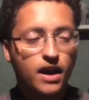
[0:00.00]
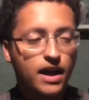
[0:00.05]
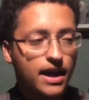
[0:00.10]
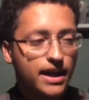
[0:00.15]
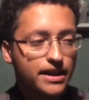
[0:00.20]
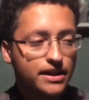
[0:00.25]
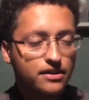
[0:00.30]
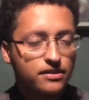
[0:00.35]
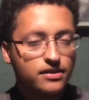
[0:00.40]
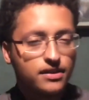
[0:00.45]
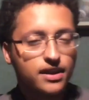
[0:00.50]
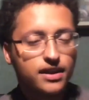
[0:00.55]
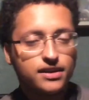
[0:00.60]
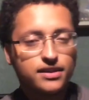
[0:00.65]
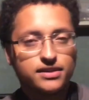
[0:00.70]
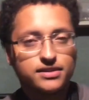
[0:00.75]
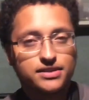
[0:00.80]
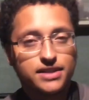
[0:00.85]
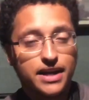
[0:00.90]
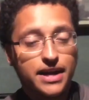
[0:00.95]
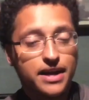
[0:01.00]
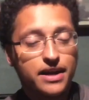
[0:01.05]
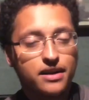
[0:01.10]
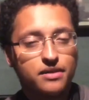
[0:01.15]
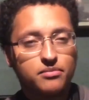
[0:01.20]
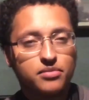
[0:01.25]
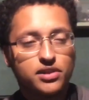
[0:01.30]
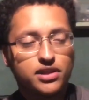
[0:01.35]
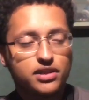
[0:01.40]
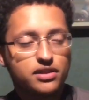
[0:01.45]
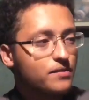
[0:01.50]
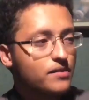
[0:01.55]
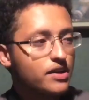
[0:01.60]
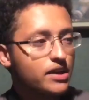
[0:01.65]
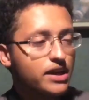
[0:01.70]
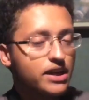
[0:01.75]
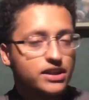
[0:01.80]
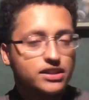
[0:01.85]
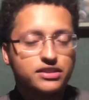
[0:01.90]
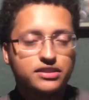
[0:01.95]
I hear a lot less air, but
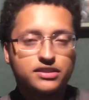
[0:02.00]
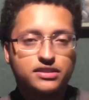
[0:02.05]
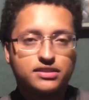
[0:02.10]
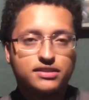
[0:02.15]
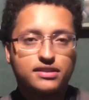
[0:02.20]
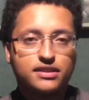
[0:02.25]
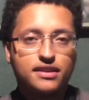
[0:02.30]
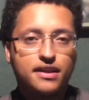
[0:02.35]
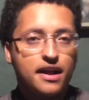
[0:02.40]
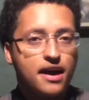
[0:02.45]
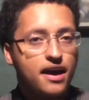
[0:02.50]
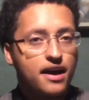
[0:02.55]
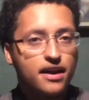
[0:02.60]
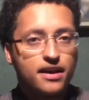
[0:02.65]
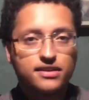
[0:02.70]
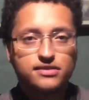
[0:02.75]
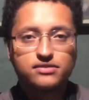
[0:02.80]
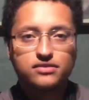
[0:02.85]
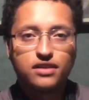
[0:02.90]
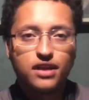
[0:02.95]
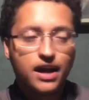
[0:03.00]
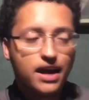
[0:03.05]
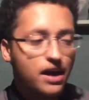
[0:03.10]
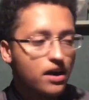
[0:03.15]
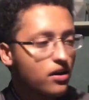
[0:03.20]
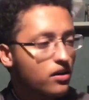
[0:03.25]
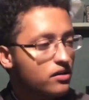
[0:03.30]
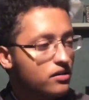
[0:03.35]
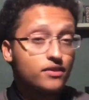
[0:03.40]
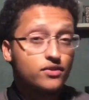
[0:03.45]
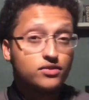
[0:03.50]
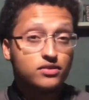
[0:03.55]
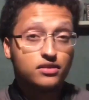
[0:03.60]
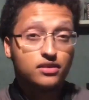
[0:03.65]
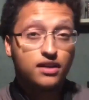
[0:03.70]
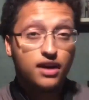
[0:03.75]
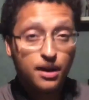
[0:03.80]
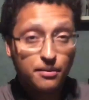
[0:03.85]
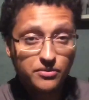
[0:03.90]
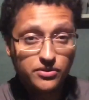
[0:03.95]
it's just not as loud. There's a
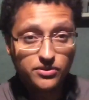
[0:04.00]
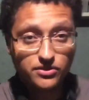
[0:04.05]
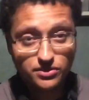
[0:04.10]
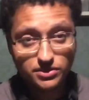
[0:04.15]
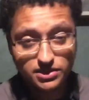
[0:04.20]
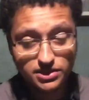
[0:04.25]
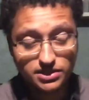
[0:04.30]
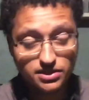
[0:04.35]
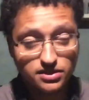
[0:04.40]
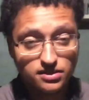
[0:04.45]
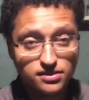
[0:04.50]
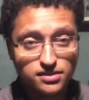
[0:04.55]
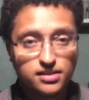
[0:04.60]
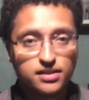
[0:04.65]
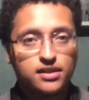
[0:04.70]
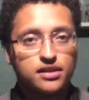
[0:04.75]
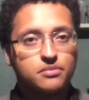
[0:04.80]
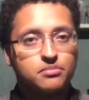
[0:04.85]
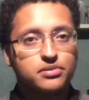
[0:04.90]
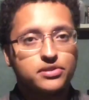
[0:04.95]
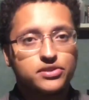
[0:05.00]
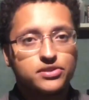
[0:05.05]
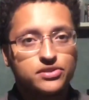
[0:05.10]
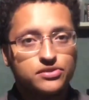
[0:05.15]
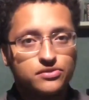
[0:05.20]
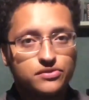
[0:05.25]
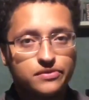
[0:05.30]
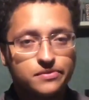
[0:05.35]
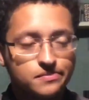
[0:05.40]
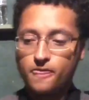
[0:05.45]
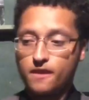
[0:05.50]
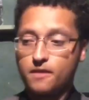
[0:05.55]
lot more resistance I gotta push through.